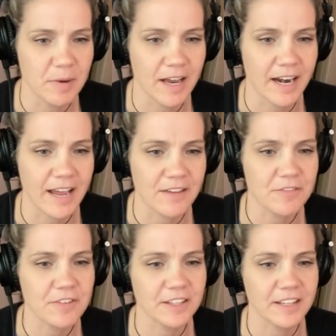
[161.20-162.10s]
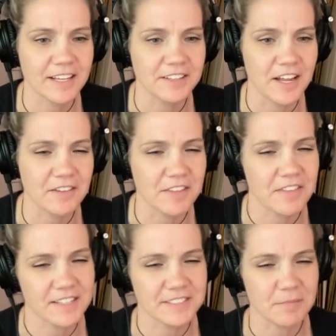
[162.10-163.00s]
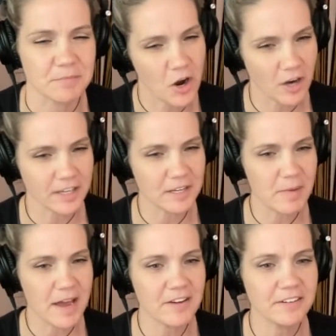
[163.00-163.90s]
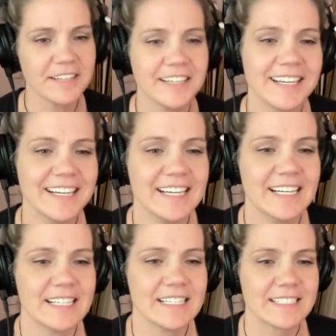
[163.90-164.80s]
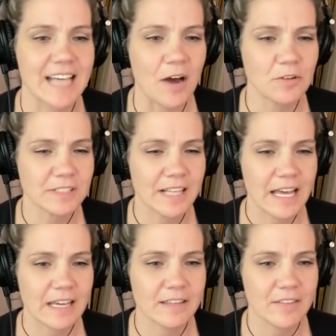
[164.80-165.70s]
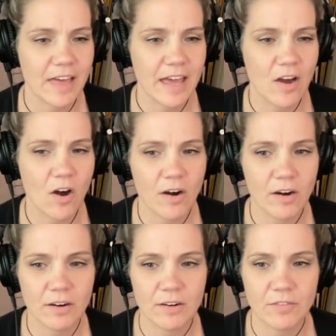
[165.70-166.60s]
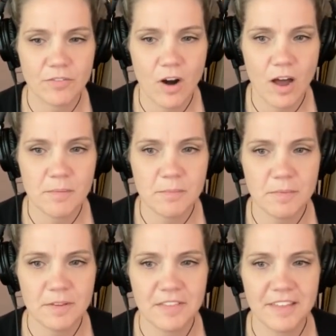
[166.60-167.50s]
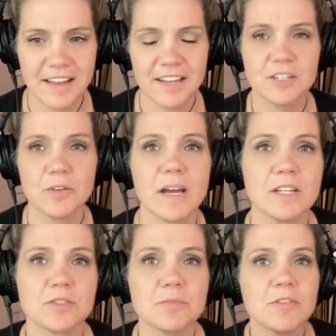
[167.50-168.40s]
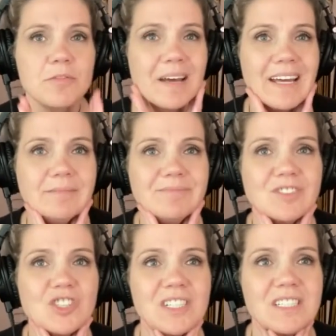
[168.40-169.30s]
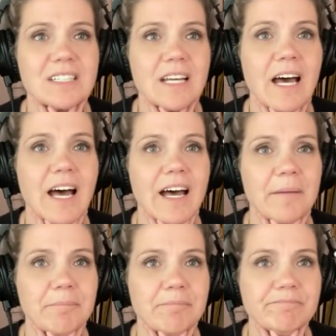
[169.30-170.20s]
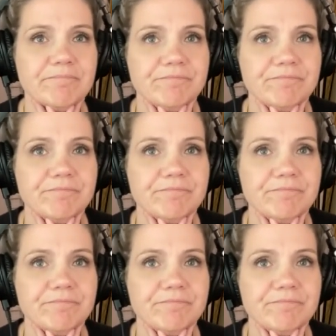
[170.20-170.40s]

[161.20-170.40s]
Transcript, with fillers: but I feel like a lot of the things I'm talking about sound like they are from the New Age movement. Just um,